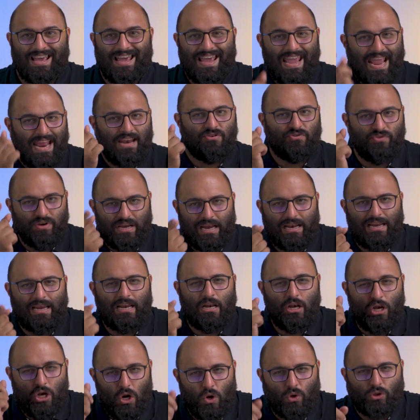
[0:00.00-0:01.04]
it really
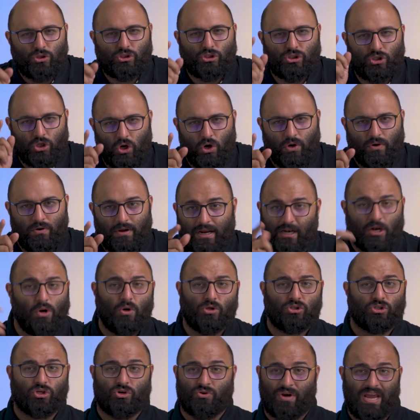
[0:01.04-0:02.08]
looks good. It
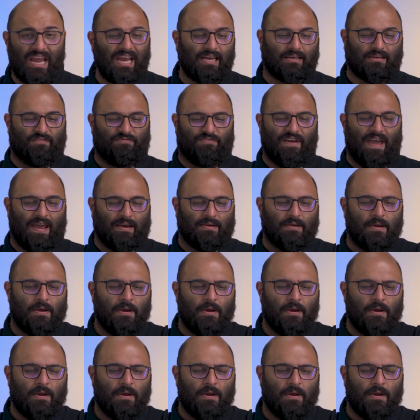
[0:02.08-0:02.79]
looks great, in fact.